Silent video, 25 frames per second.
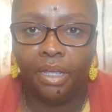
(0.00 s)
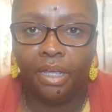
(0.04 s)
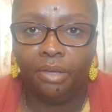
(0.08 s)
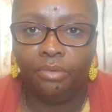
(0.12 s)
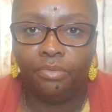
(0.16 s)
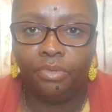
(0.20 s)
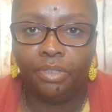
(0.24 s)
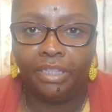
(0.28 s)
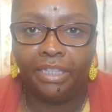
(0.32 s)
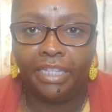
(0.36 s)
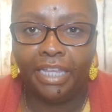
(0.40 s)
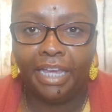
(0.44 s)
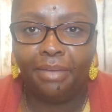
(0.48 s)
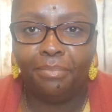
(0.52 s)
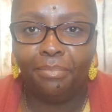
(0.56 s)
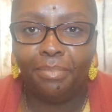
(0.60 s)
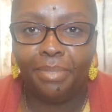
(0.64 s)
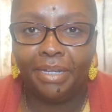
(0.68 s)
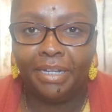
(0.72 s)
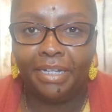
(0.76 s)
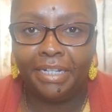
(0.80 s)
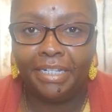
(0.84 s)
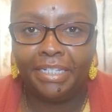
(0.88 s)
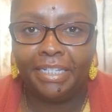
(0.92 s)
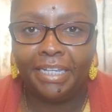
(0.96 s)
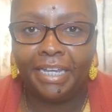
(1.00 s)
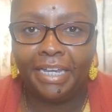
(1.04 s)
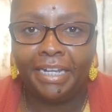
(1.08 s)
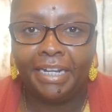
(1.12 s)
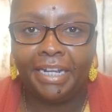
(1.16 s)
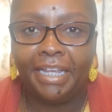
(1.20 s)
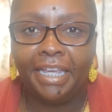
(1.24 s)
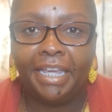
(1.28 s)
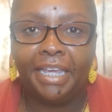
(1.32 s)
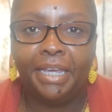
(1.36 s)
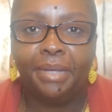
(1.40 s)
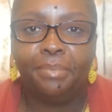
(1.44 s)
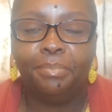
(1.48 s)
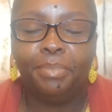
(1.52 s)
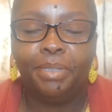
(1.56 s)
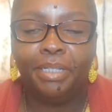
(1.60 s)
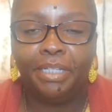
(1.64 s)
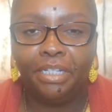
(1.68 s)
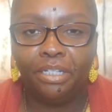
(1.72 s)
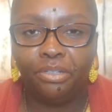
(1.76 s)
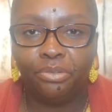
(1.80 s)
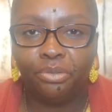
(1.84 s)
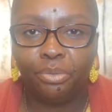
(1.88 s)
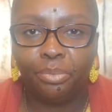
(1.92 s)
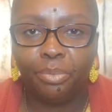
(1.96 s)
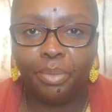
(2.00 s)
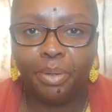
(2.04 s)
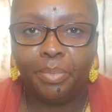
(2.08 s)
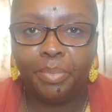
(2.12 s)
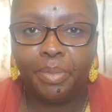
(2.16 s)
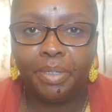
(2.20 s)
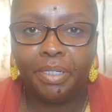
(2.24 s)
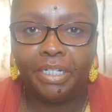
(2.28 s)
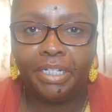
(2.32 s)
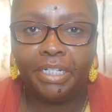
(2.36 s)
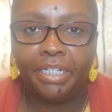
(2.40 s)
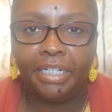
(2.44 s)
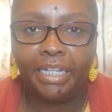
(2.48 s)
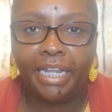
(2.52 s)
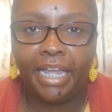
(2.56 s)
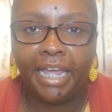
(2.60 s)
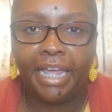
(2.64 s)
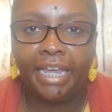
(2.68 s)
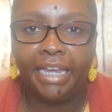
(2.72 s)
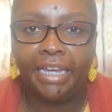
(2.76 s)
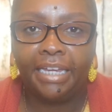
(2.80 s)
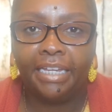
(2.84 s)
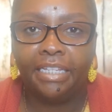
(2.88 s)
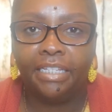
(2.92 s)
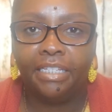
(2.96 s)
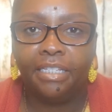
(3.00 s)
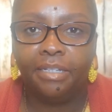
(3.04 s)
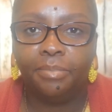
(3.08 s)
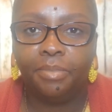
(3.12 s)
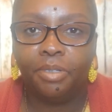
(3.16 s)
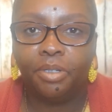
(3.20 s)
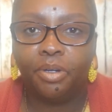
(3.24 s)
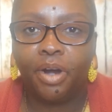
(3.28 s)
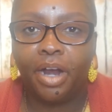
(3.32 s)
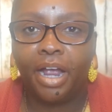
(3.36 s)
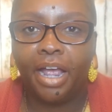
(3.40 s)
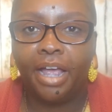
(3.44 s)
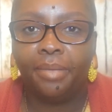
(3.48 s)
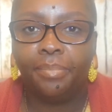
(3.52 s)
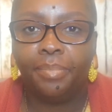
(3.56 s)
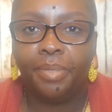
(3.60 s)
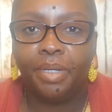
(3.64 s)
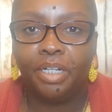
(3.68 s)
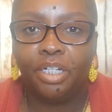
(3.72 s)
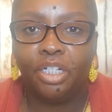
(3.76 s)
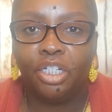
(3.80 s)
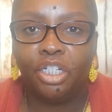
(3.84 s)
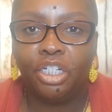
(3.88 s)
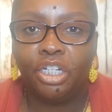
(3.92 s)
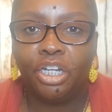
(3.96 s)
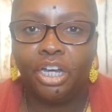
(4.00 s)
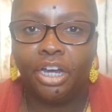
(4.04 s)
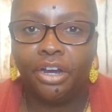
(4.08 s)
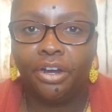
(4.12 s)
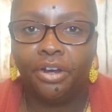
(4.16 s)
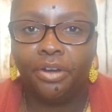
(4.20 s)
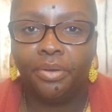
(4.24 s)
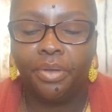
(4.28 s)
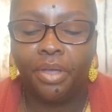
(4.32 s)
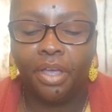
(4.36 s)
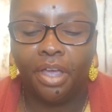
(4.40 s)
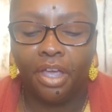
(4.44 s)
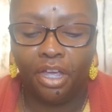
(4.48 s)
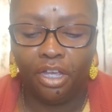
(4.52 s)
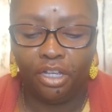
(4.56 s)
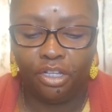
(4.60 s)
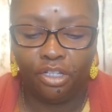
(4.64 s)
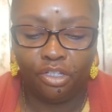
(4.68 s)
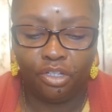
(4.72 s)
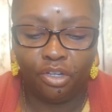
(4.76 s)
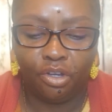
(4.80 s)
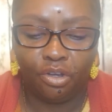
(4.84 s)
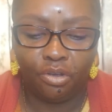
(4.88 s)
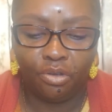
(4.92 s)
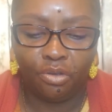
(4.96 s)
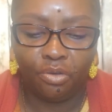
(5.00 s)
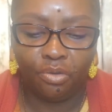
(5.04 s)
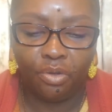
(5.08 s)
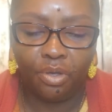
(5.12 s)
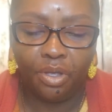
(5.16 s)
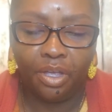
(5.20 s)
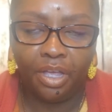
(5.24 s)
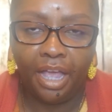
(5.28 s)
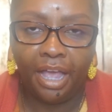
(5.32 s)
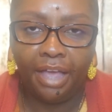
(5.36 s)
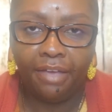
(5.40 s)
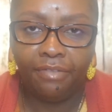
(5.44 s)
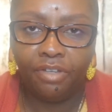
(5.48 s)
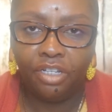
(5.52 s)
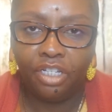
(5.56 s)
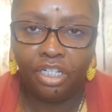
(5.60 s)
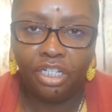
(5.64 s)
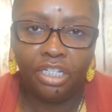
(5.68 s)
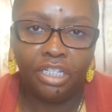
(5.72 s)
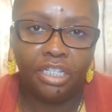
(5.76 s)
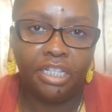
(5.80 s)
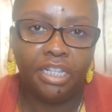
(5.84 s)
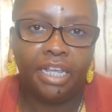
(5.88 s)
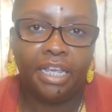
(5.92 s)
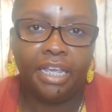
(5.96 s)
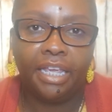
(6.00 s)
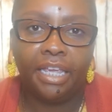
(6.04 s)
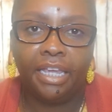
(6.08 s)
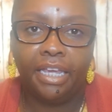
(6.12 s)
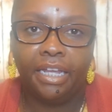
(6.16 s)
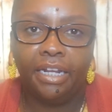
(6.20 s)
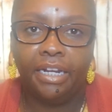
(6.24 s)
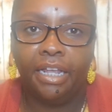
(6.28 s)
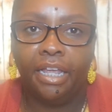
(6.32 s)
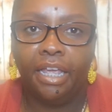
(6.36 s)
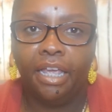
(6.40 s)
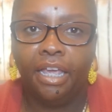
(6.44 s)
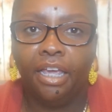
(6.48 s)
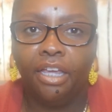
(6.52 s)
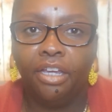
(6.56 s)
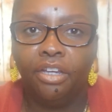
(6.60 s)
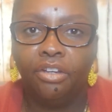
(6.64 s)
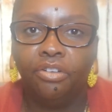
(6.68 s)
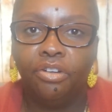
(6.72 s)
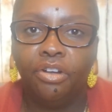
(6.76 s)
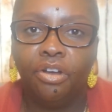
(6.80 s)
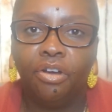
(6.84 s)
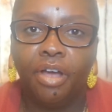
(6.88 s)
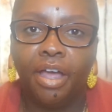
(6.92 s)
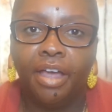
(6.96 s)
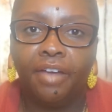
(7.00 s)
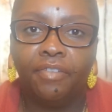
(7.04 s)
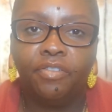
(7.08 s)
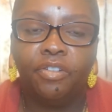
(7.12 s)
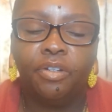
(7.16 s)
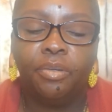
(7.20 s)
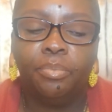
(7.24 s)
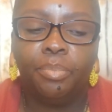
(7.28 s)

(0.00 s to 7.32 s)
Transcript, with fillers: With that being said, again, please remember to like, subscribe, and share. So I was just thinking, you know, after